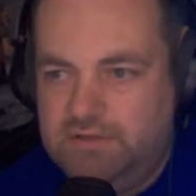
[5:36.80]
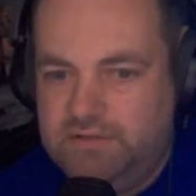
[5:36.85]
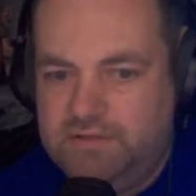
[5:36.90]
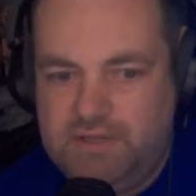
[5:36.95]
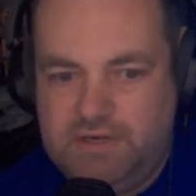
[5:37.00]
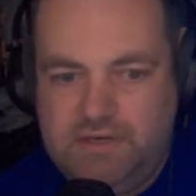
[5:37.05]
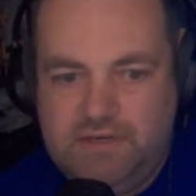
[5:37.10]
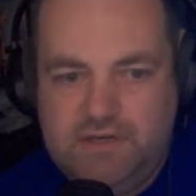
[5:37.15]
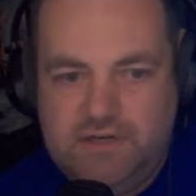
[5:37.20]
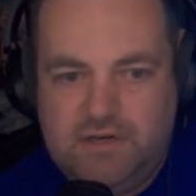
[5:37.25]

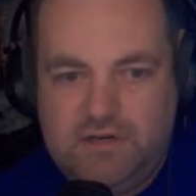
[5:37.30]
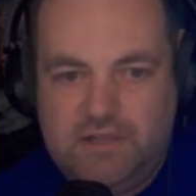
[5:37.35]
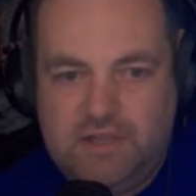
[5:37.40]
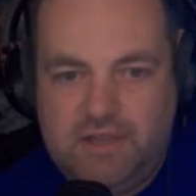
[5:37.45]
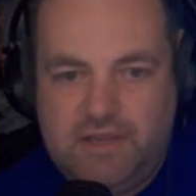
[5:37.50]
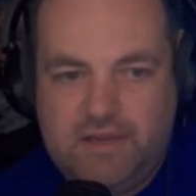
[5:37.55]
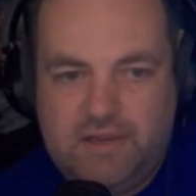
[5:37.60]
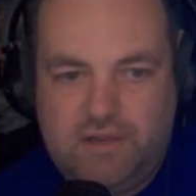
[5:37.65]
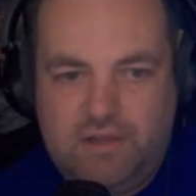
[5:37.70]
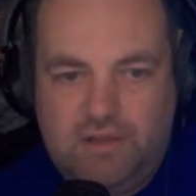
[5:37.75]
Then you're
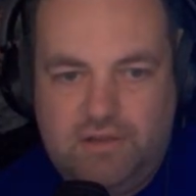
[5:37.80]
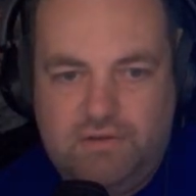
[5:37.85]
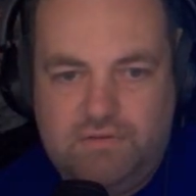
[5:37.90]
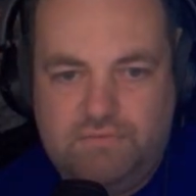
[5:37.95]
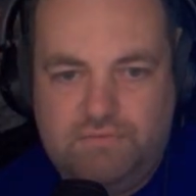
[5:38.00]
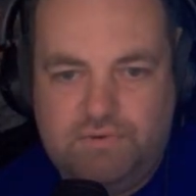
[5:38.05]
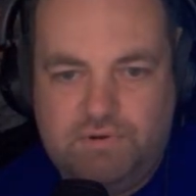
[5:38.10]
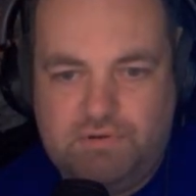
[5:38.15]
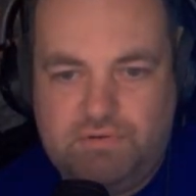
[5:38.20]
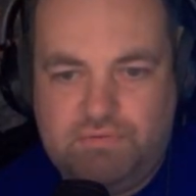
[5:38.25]
like, oh,
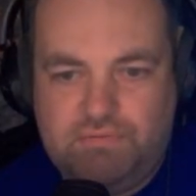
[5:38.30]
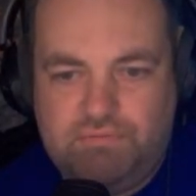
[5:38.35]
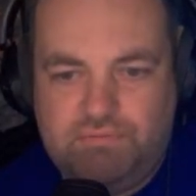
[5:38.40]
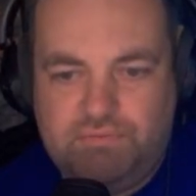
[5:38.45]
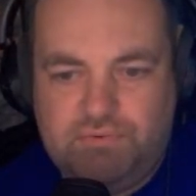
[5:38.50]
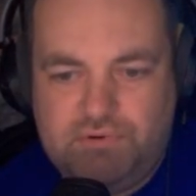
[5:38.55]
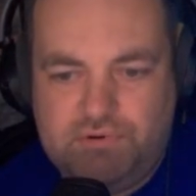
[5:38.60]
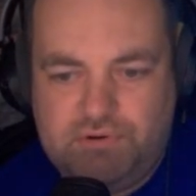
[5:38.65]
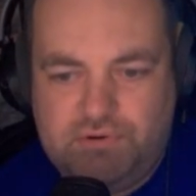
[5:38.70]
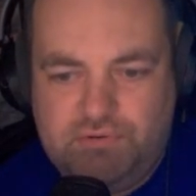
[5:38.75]
well,
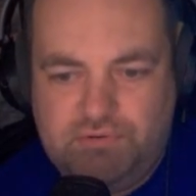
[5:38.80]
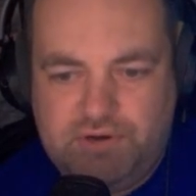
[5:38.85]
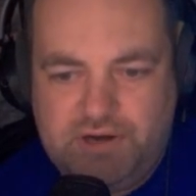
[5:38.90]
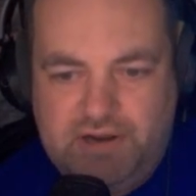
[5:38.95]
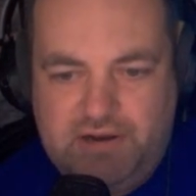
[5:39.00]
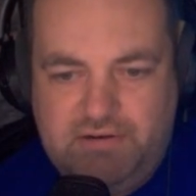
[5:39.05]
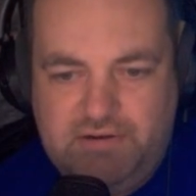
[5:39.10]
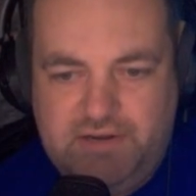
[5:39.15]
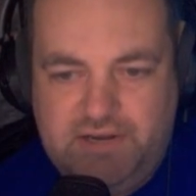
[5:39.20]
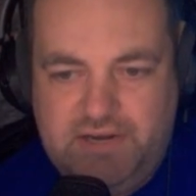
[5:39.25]
we'll go
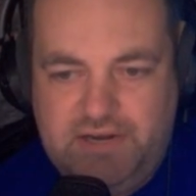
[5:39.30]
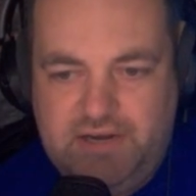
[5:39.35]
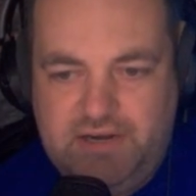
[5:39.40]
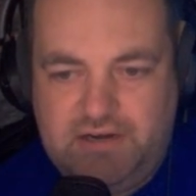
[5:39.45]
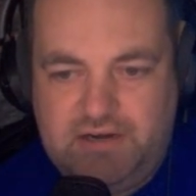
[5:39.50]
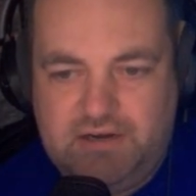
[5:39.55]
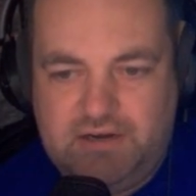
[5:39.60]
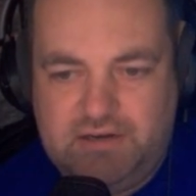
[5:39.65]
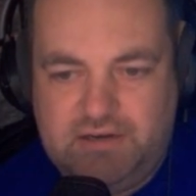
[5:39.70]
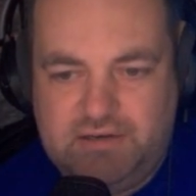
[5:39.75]
down
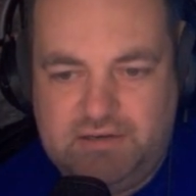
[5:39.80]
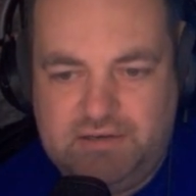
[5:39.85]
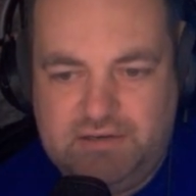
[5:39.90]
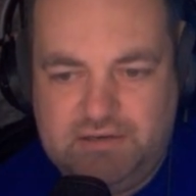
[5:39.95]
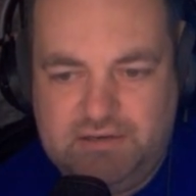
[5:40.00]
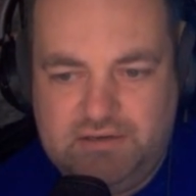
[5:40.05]
here,